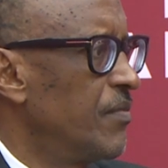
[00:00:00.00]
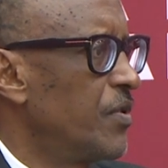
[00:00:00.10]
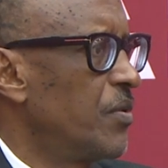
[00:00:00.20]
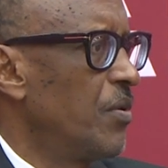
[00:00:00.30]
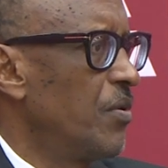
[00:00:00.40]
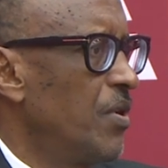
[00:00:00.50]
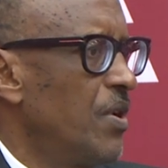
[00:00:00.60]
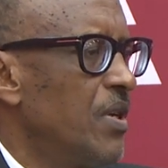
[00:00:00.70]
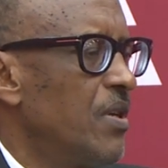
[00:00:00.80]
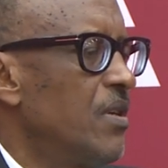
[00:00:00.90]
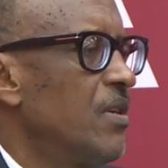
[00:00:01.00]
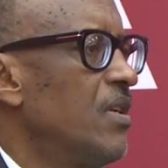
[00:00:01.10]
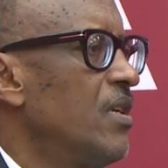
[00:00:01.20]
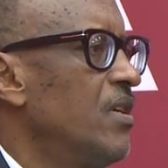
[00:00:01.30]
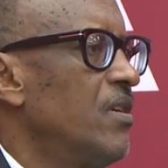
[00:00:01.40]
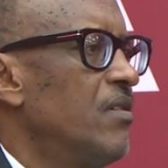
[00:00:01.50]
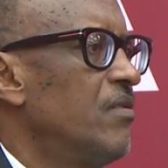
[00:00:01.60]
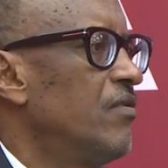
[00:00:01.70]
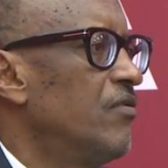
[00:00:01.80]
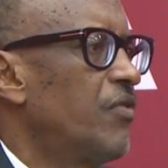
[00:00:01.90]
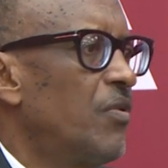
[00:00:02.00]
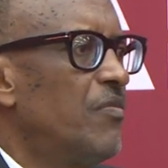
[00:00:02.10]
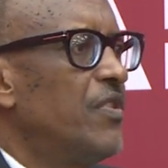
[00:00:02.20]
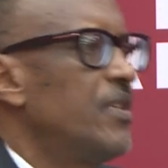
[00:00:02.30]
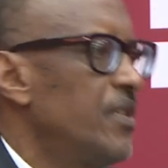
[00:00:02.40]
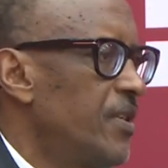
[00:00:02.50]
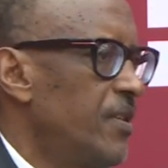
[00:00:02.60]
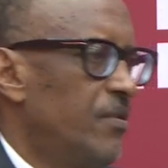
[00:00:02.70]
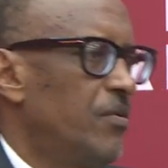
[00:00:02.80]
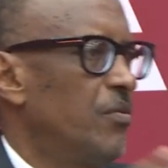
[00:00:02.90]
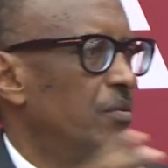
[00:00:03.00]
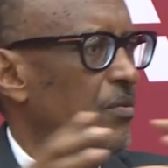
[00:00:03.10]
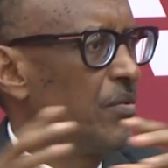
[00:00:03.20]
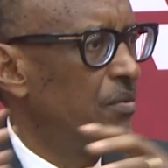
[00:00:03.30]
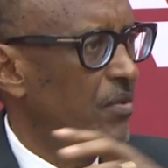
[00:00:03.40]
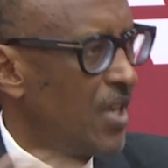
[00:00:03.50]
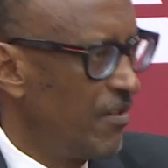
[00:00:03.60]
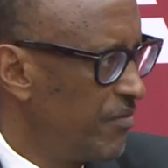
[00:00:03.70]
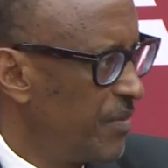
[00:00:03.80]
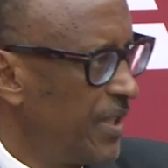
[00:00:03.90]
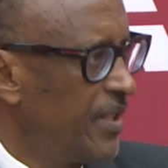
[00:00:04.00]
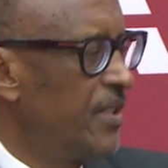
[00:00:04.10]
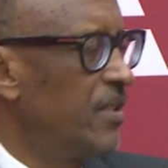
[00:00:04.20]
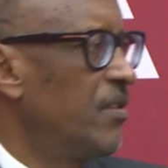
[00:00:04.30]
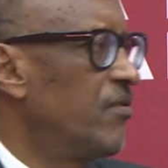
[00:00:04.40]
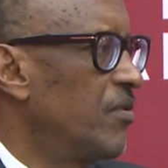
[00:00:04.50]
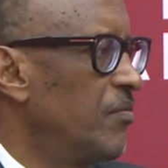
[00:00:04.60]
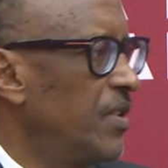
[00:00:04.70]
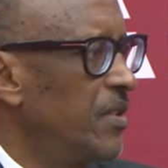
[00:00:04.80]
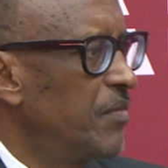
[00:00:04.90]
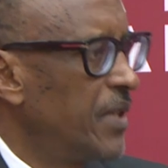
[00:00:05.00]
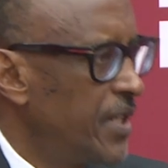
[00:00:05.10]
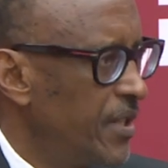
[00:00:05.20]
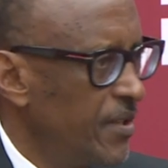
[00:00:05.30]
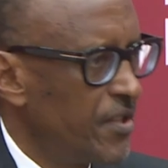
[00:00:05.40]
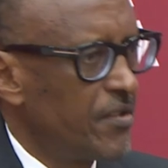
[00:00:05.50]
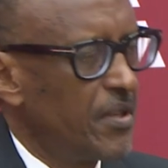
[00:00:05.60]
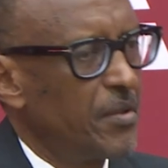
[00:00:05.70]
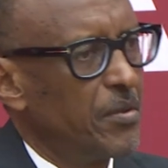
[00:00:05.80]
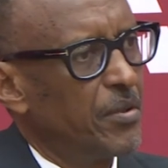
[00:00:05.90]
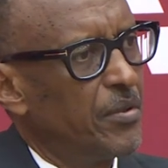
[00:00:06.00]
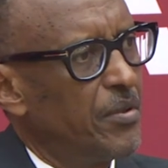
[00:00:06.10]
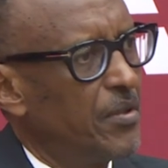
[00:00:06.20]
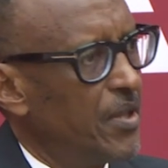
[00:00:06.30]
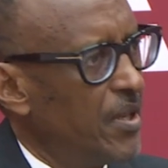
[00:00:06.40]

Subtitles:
So from this to government, from the liberation struggle,